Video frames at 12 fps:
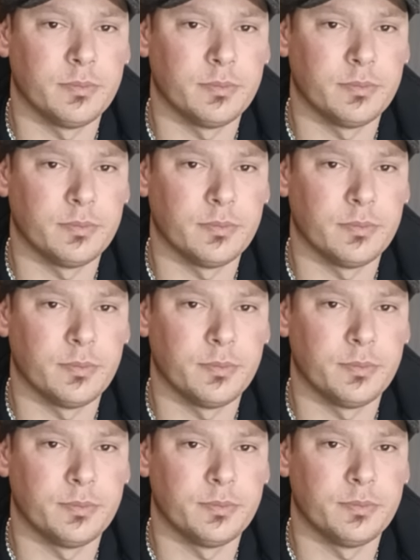
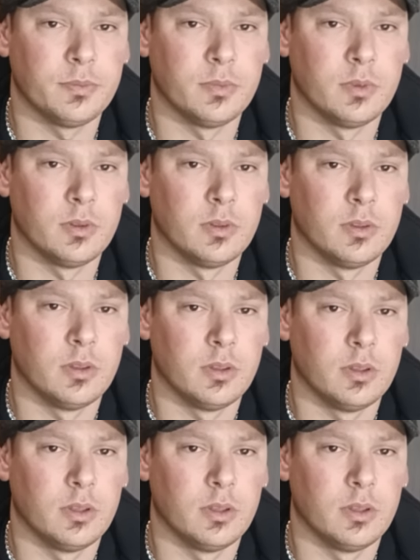(silence)